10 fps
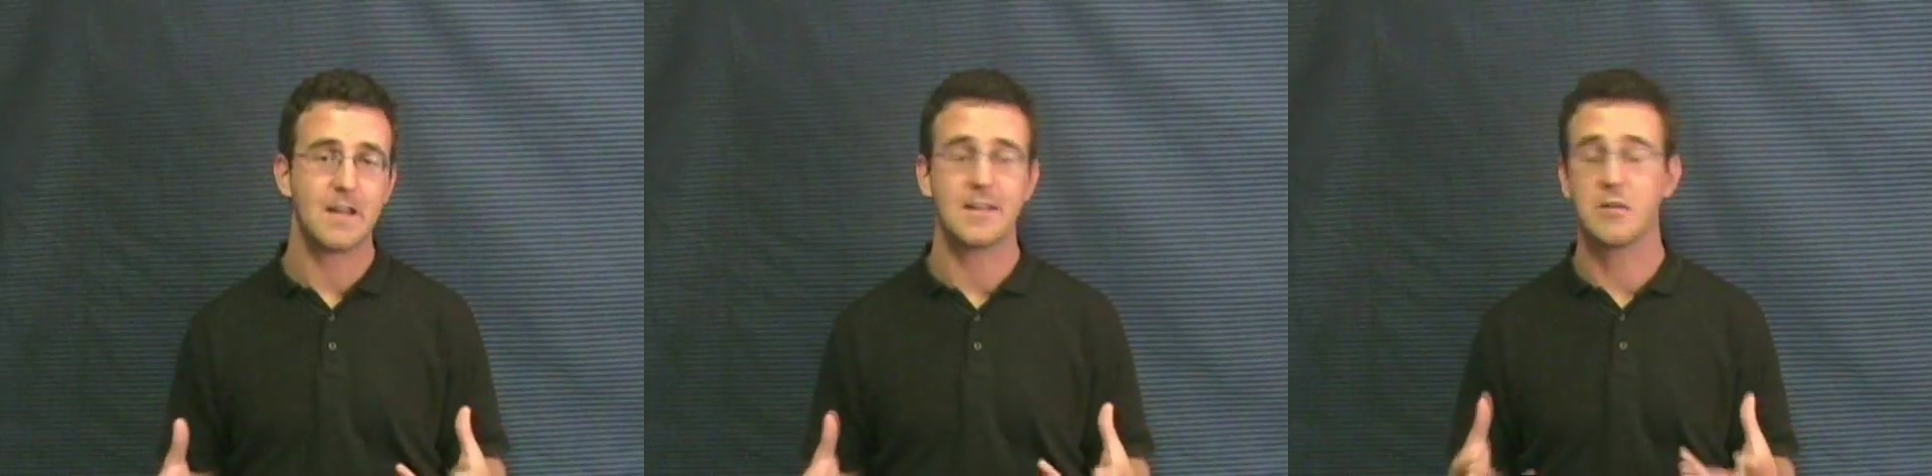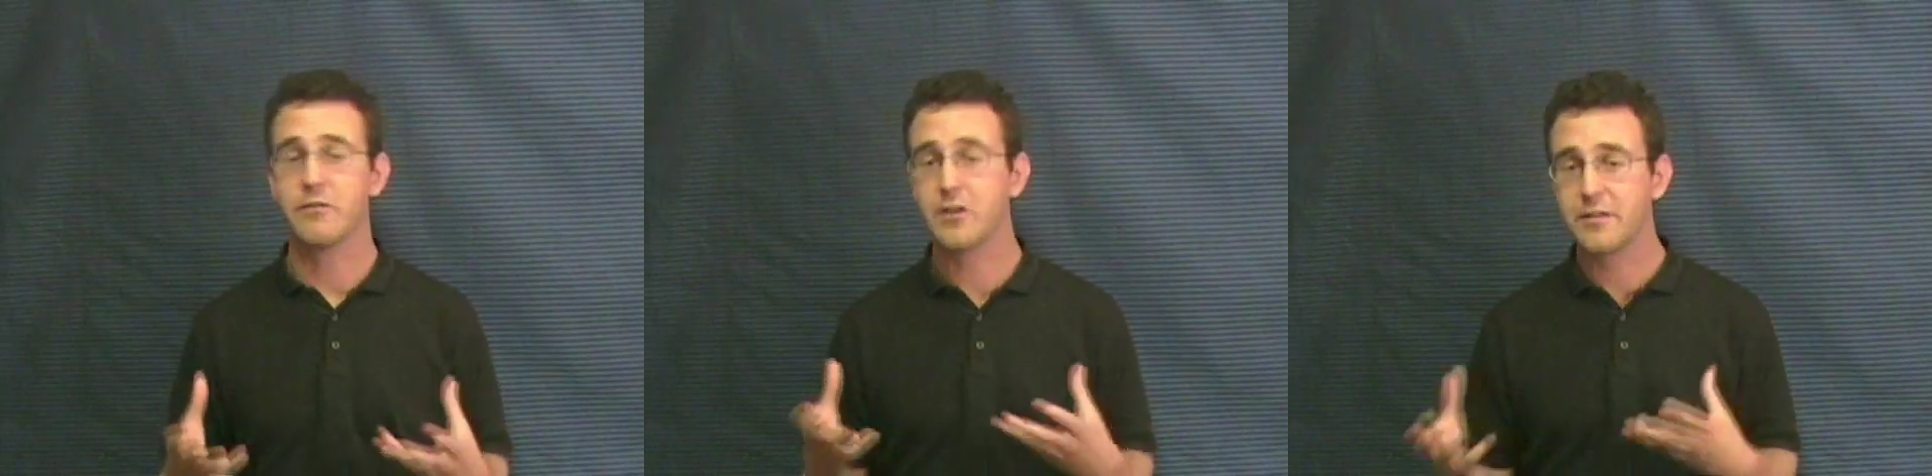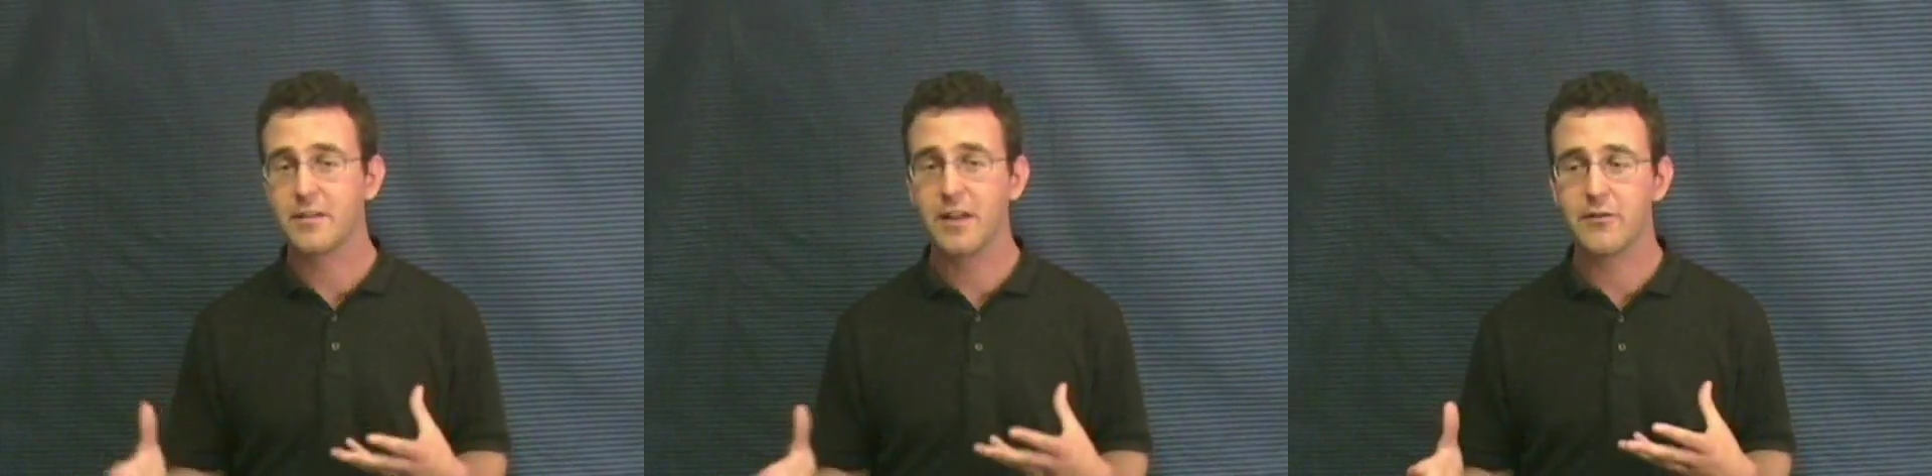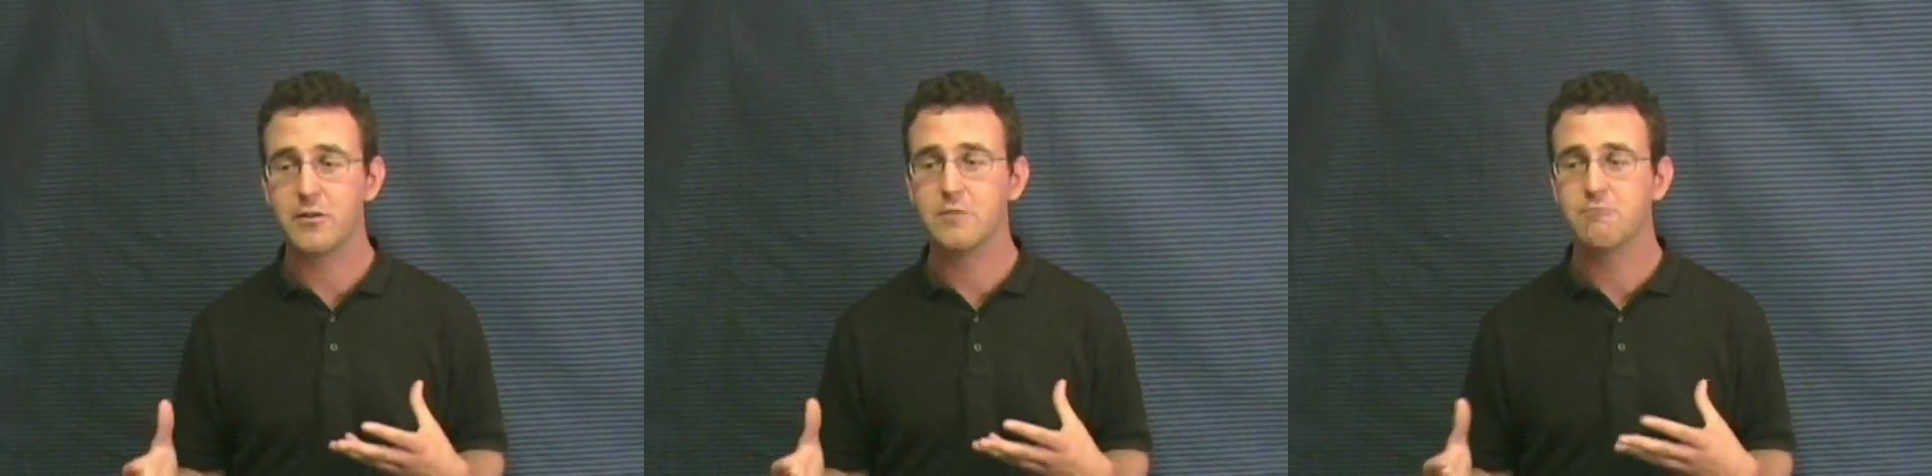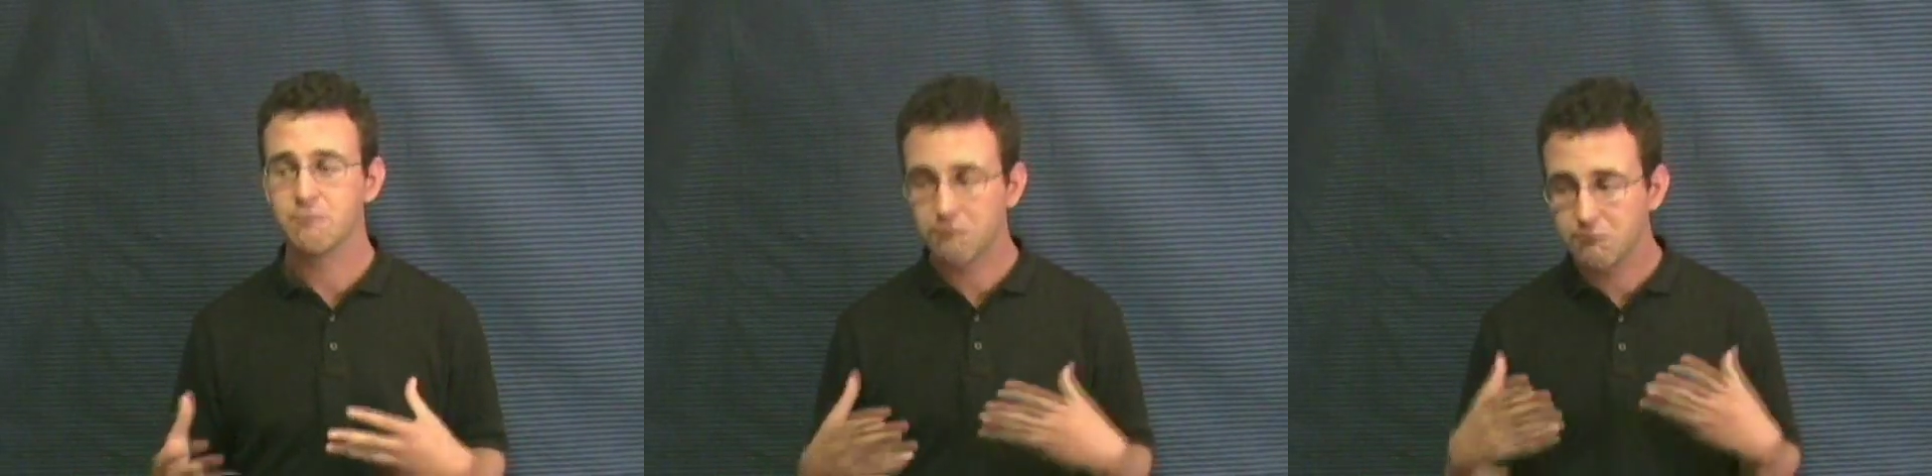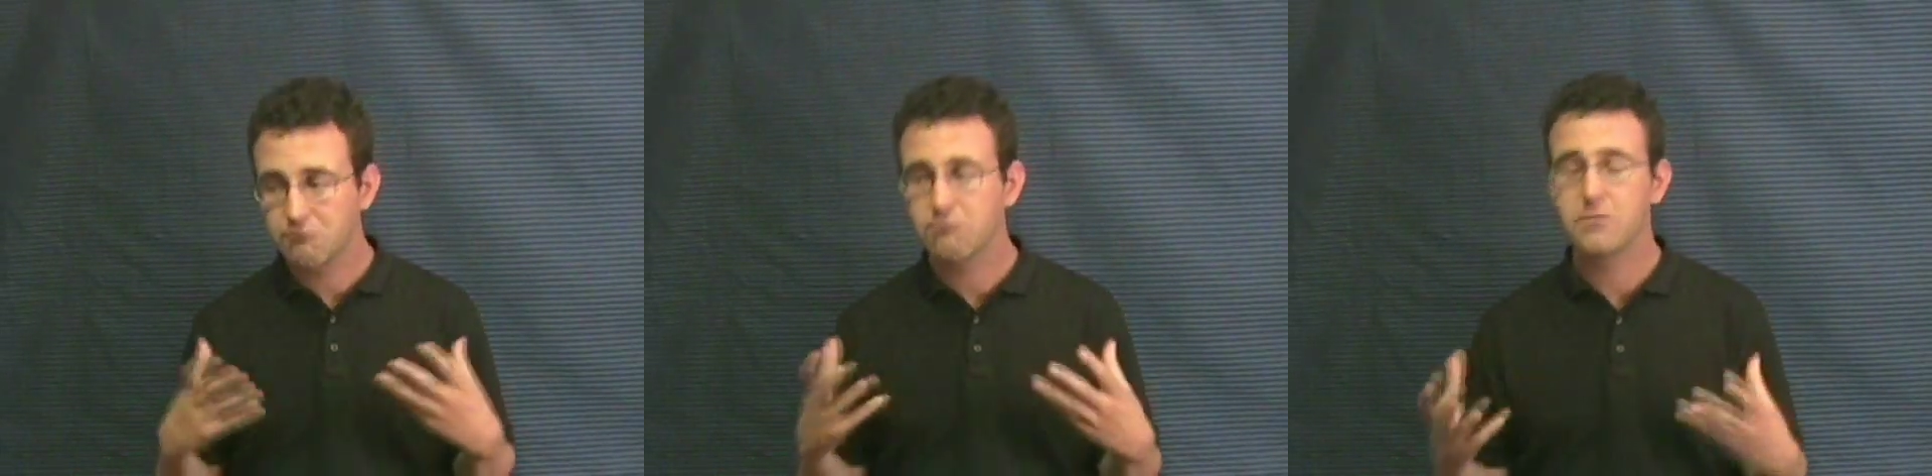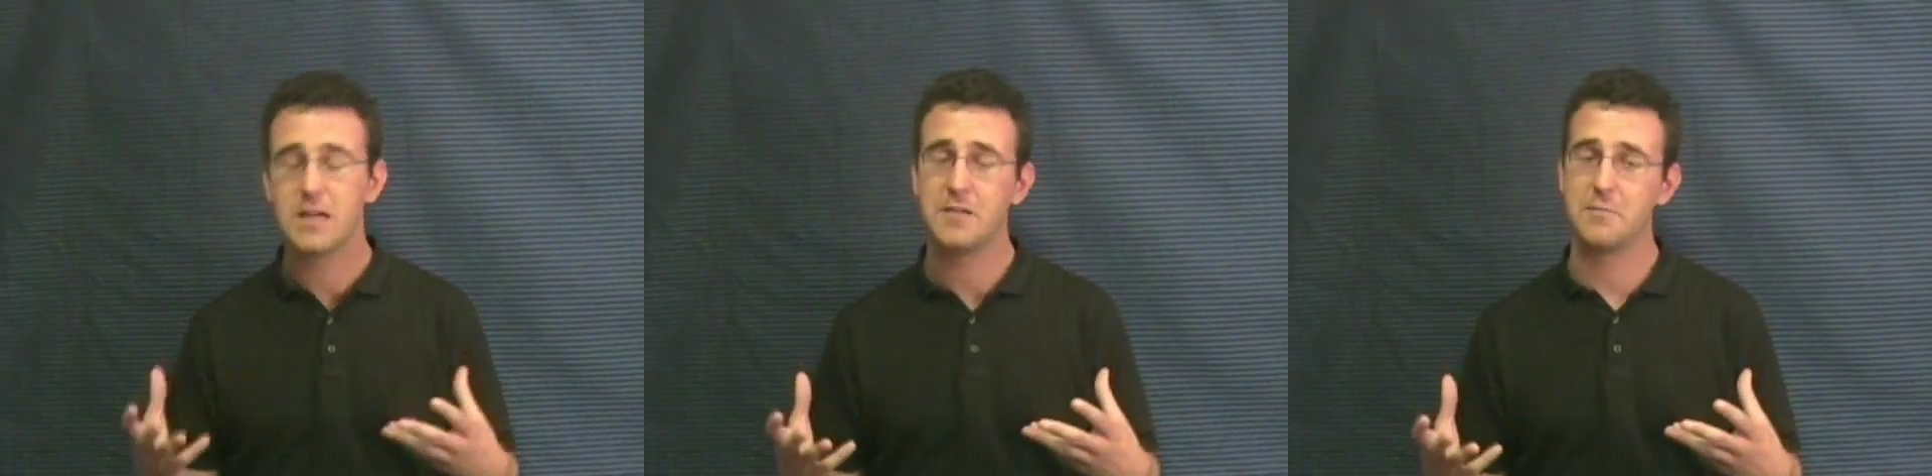at the university level,
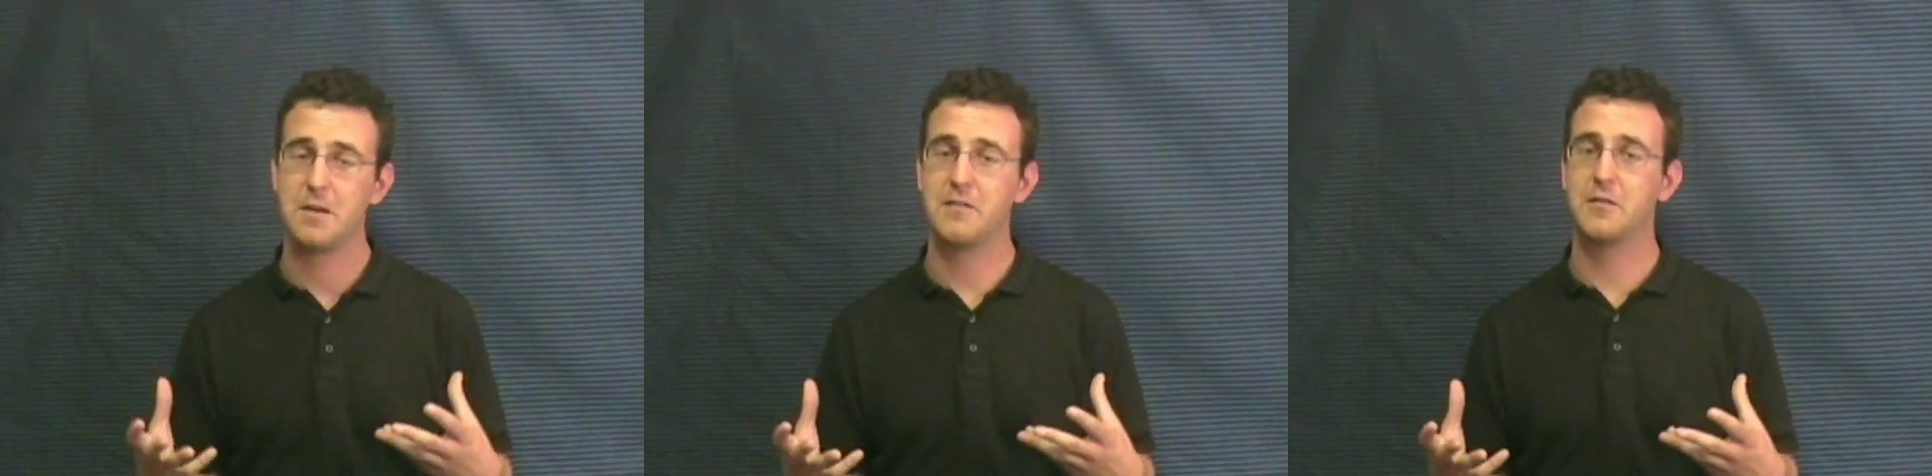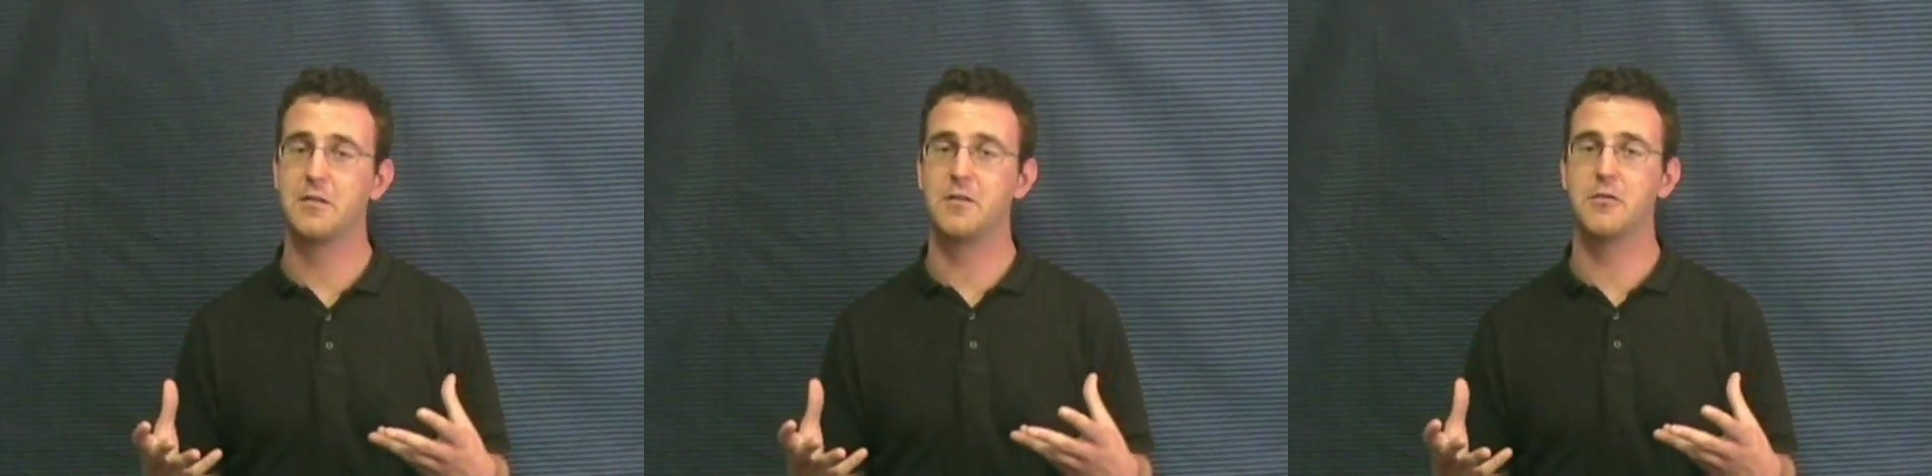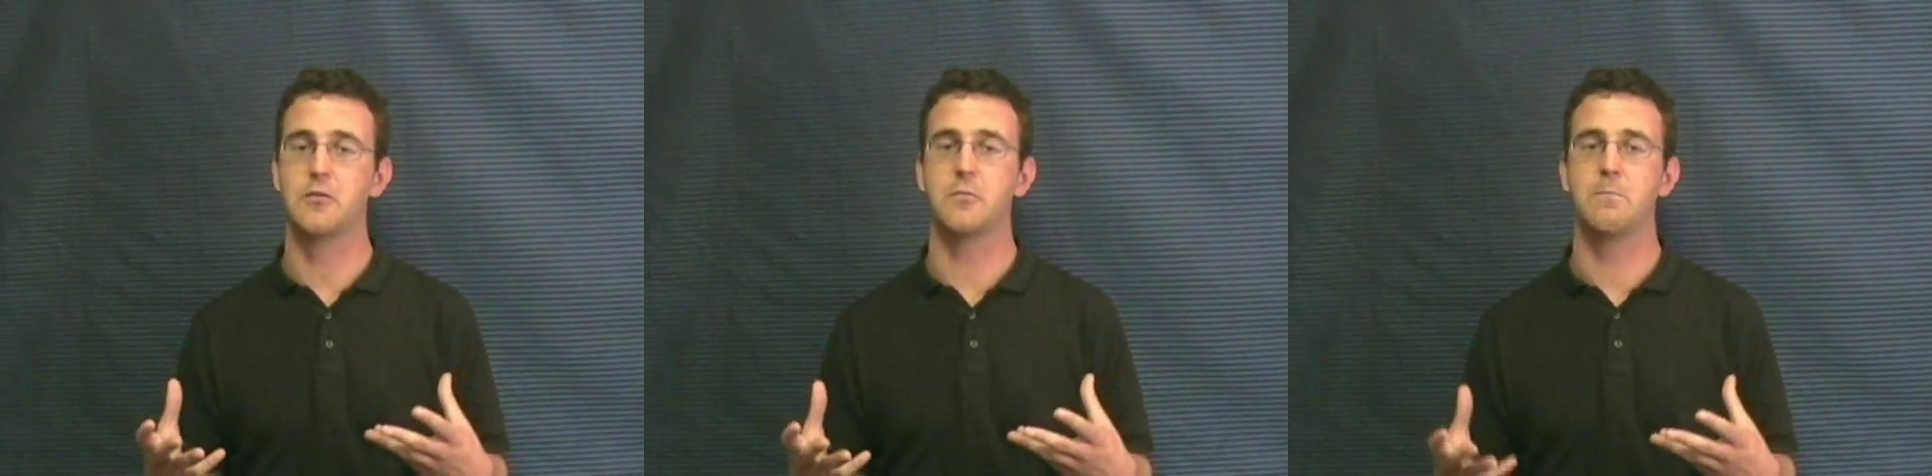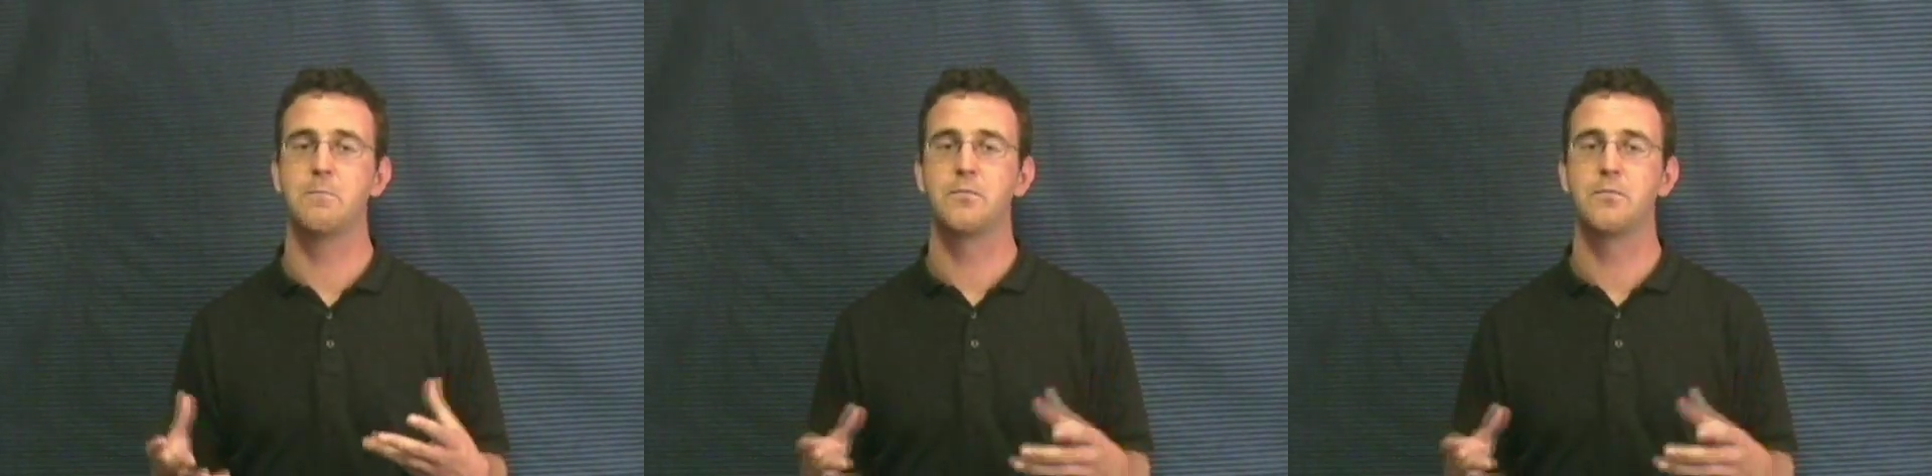that's basically true.